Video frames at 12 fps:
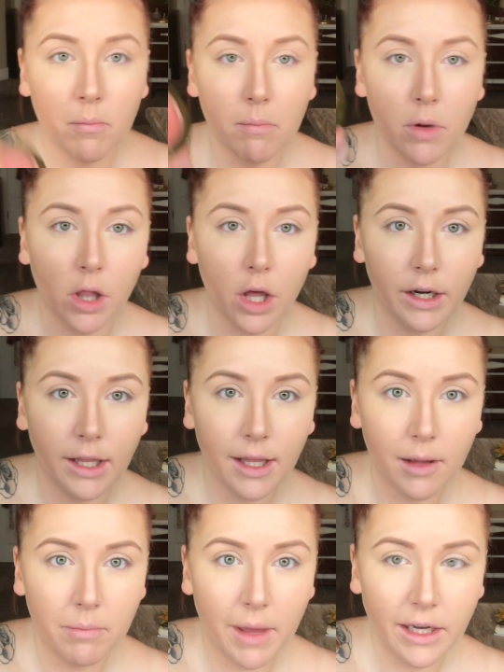
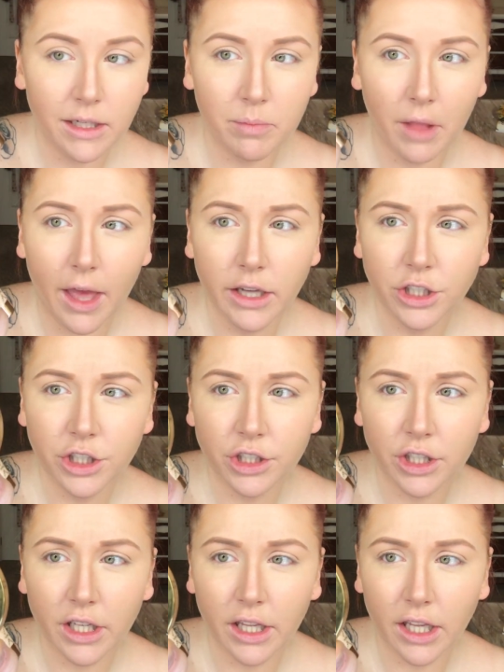Milani Baked
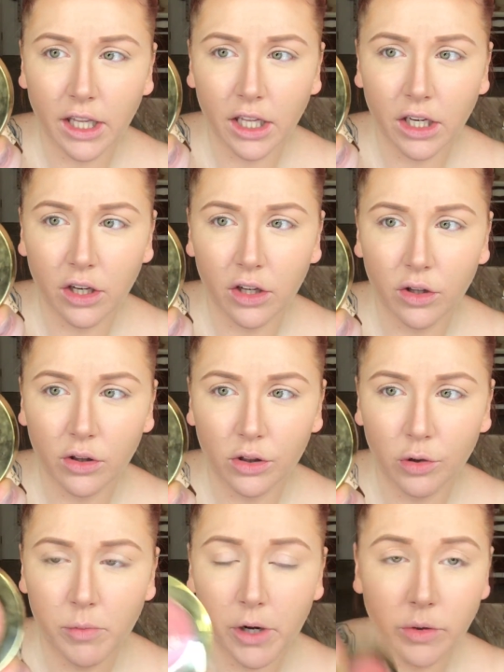blush in
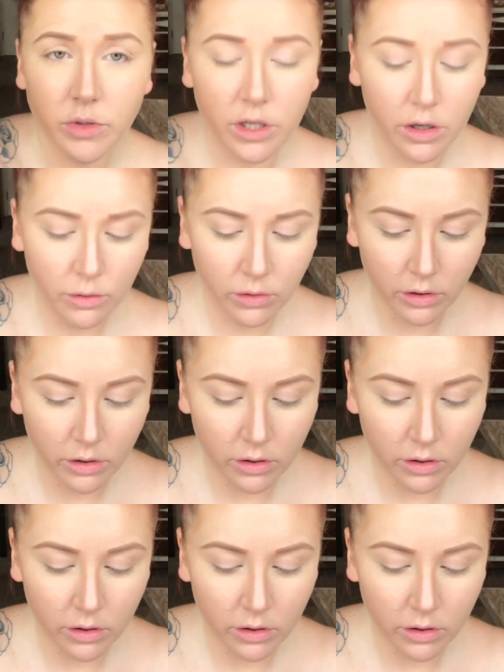Luminoso.